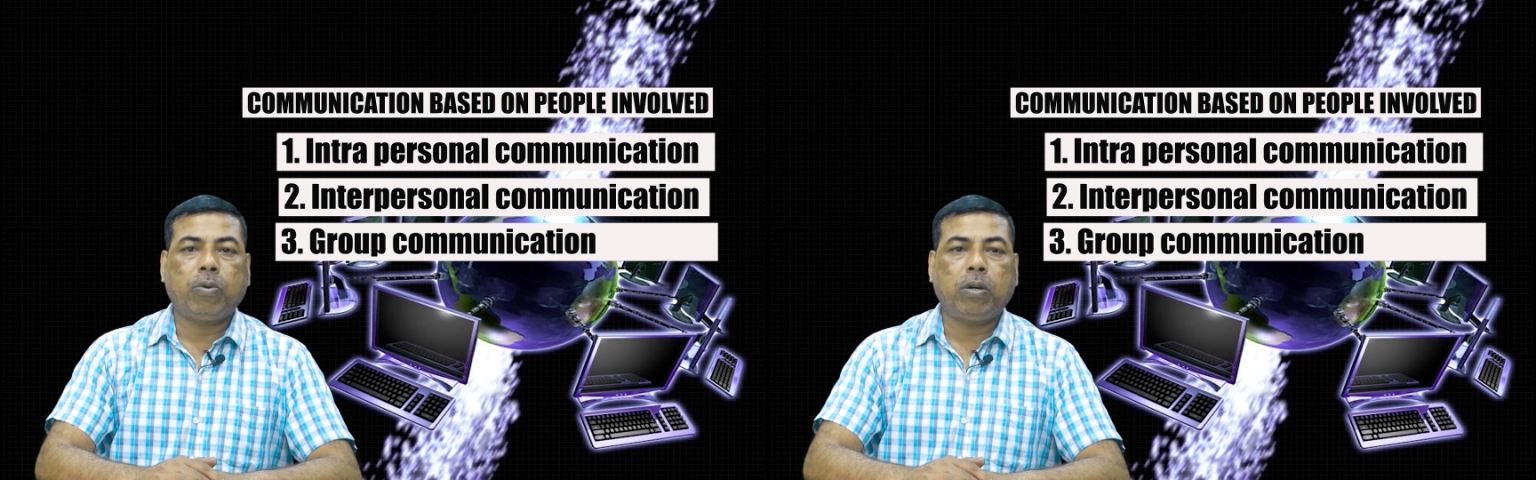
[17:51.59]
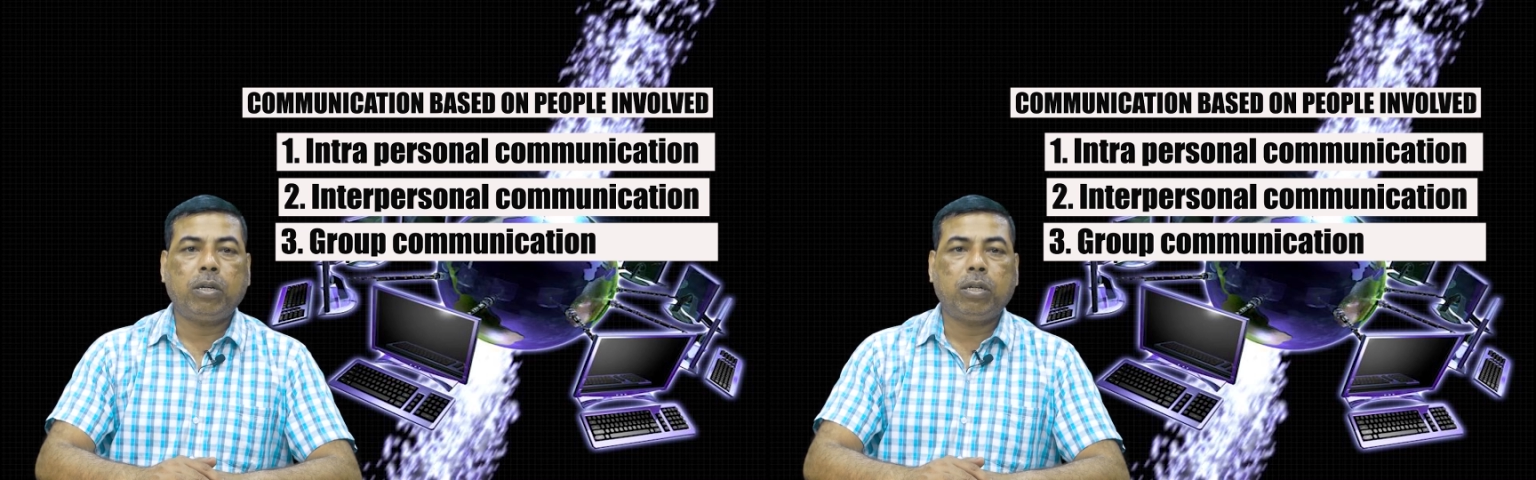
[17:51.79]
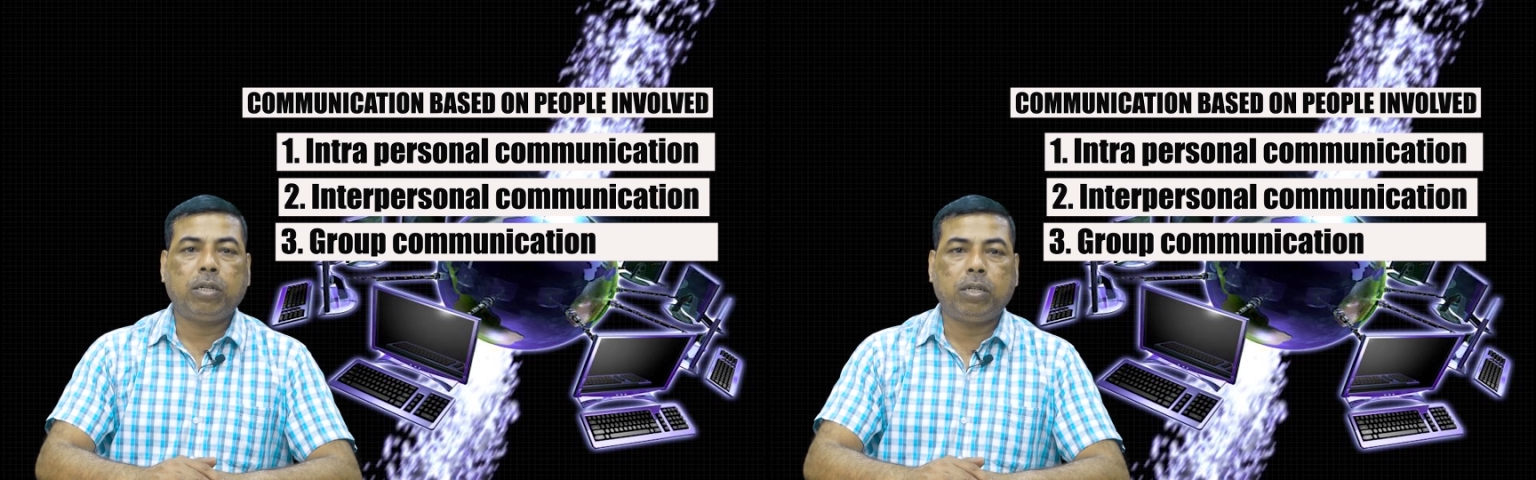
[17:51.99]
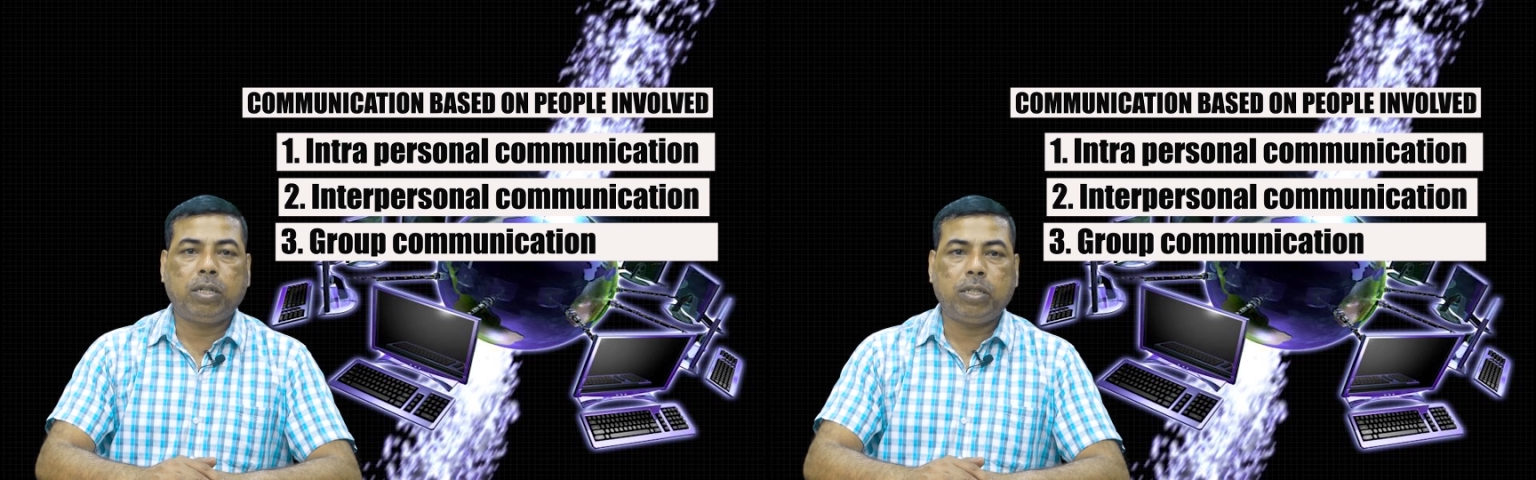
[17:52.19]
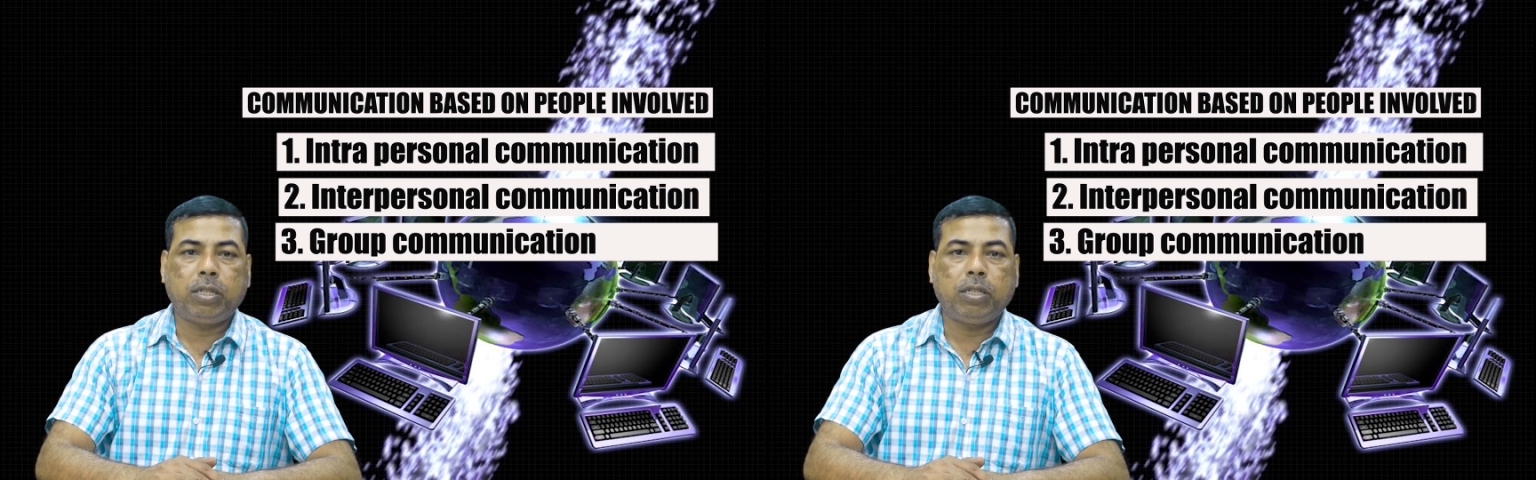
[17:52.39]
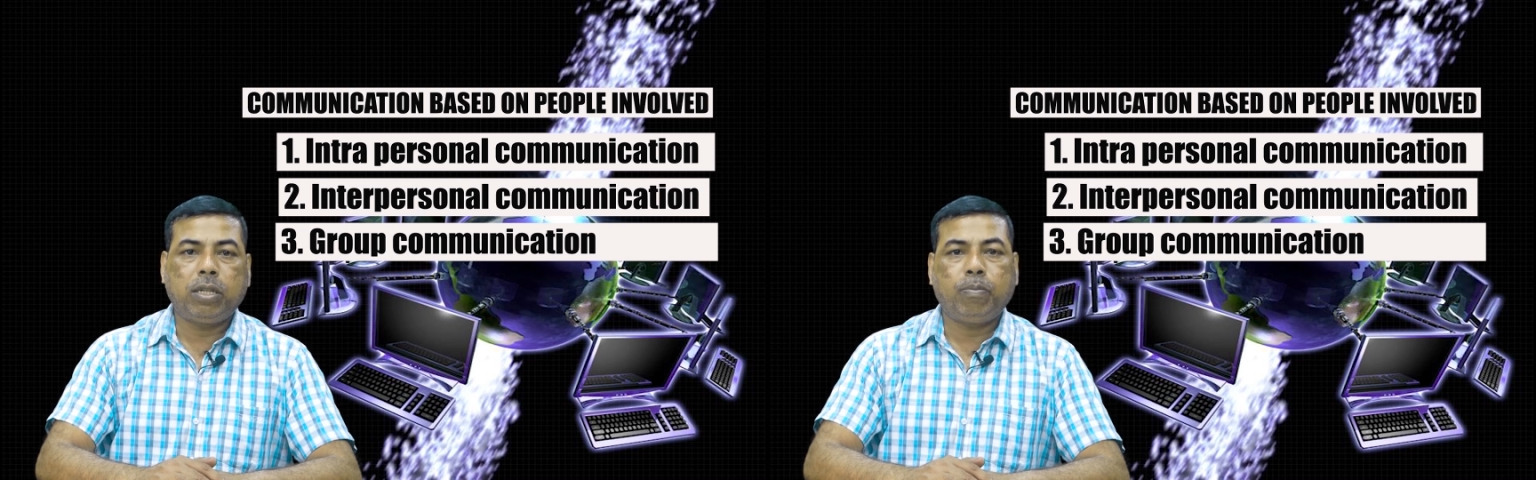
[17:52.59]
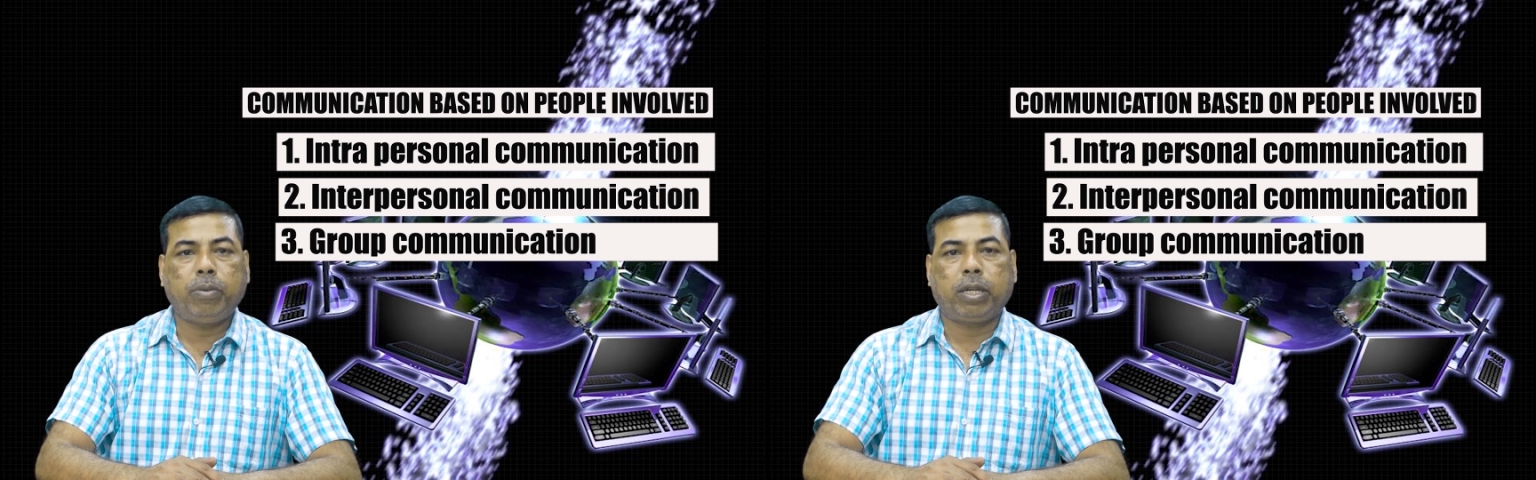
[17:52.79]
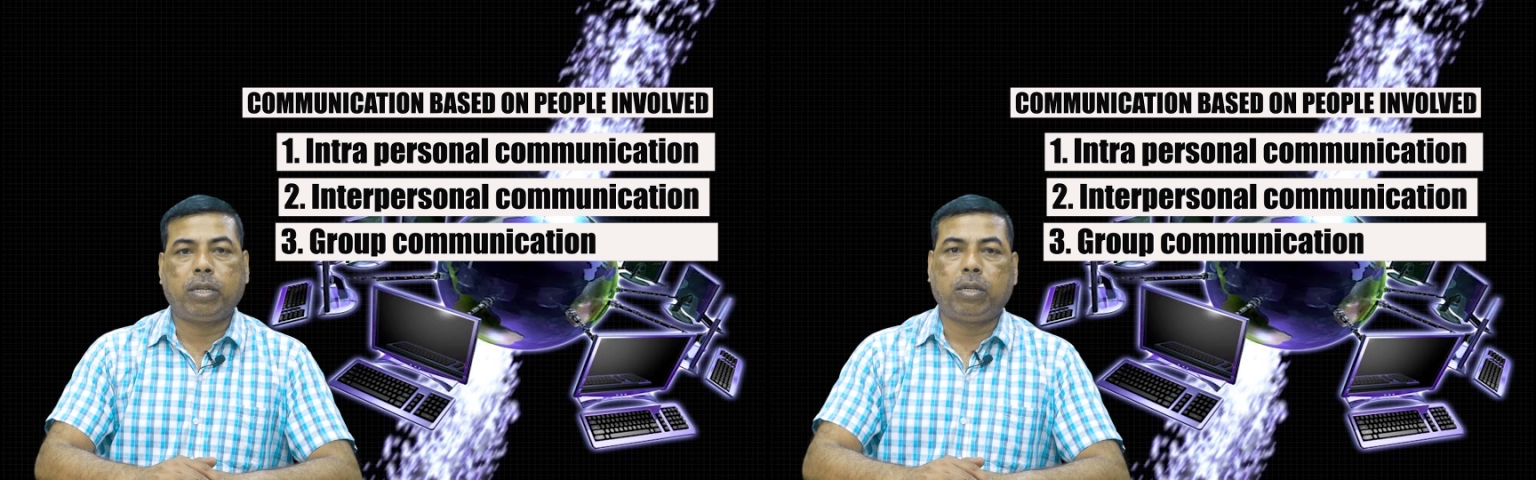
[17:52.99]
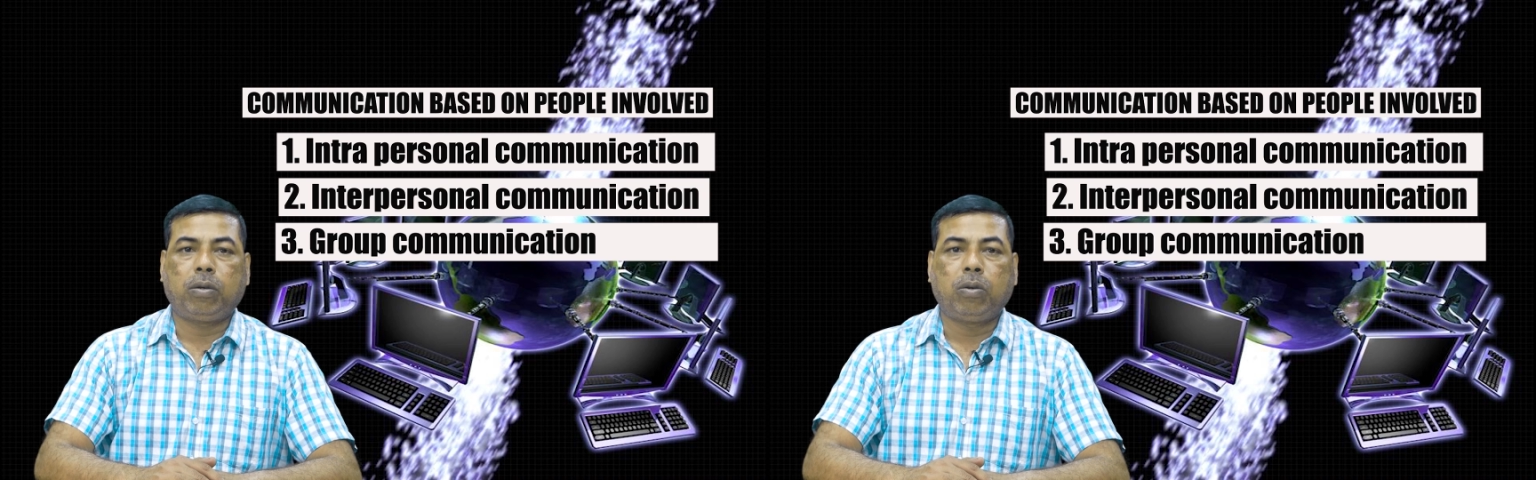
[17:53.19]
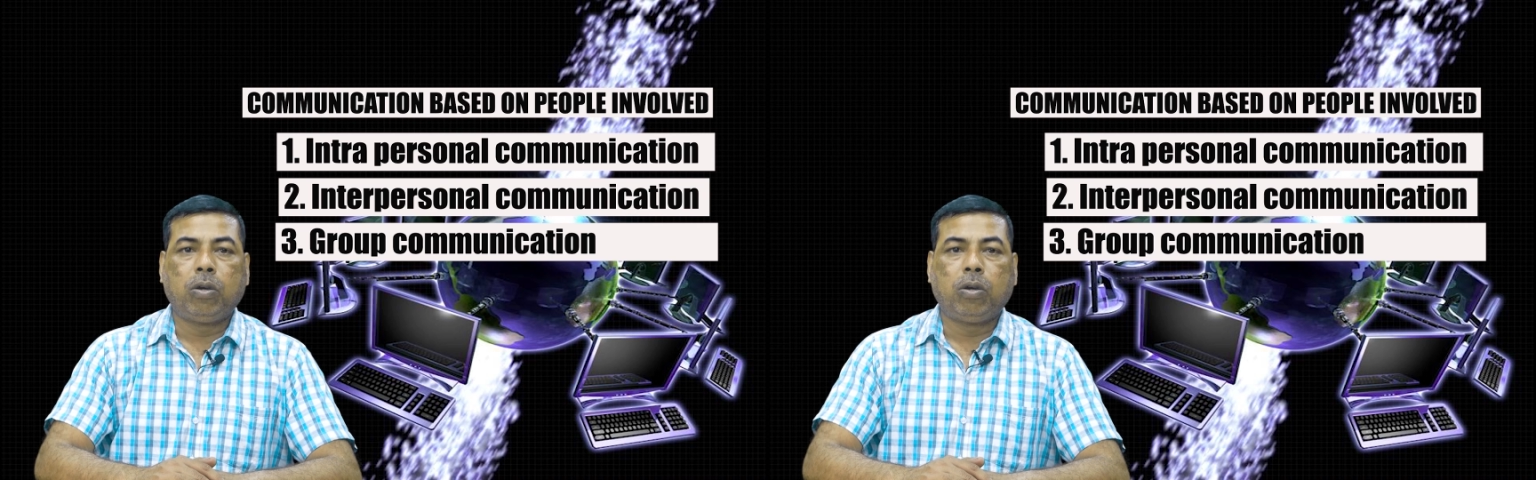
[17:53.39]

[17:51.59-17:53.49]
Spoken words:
for decision making,